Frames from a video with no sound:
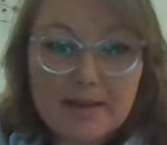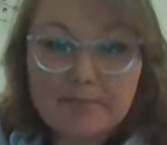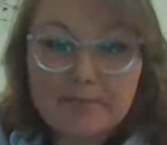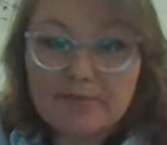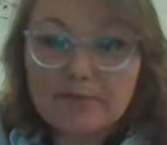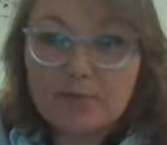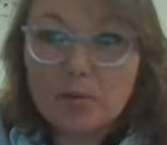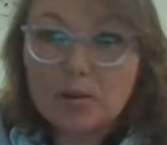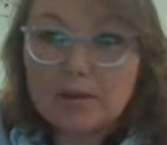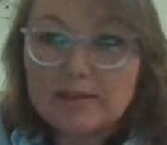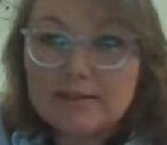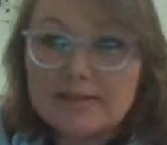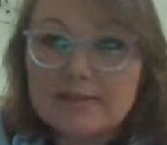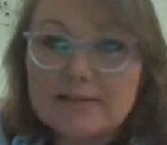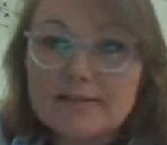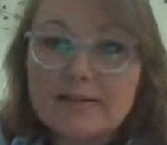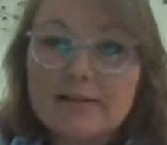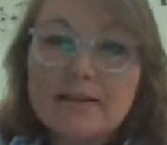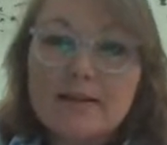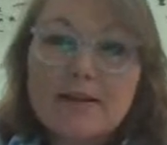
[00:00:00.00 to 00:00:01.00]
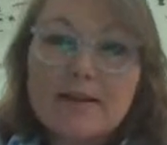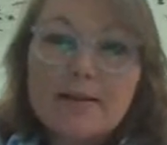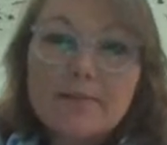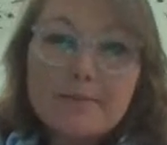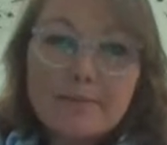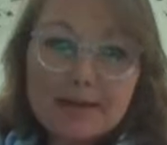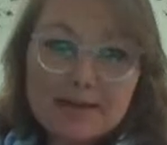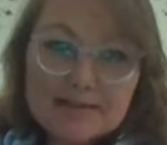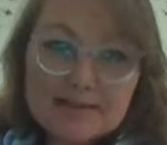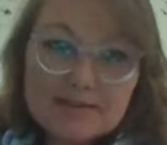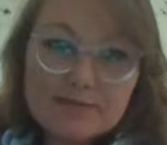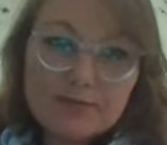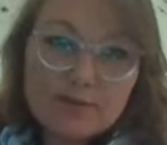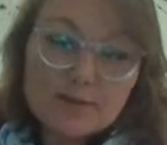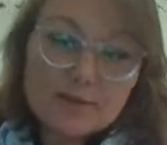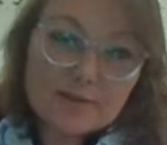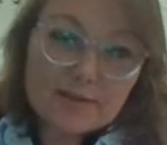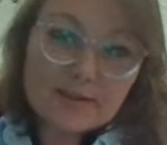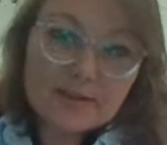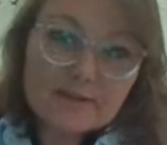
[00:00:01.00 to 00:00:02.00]
Cape. But
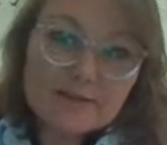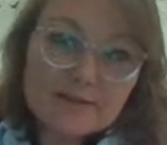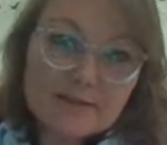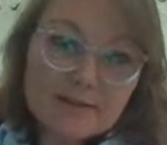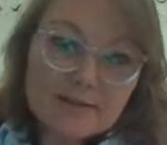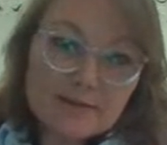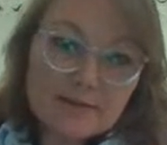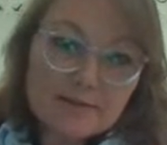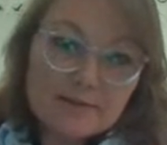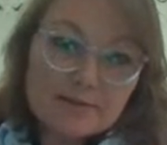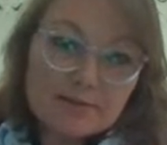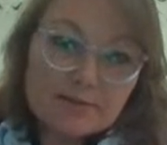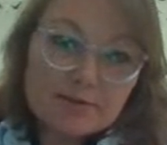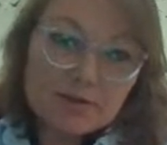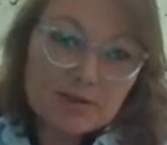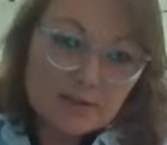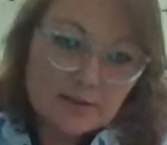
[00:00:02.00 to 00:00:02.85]
if you look at the